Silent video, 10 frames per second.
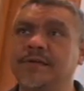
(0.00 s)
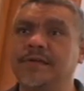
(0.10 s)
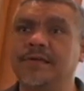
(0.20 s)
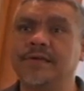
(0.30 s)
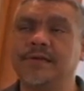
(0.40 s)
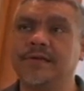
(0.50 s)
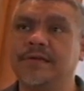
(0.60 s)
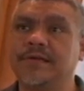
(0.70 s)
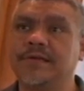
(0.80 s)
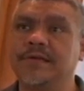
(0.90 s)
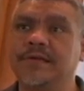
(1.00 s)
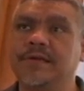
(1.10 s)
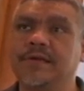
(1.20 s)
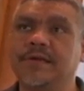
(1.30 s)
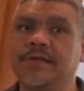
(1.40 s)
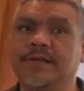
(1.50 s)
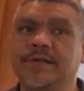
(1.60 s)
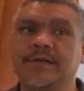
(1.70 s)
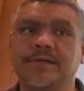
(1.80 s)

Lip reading: Nothing is said.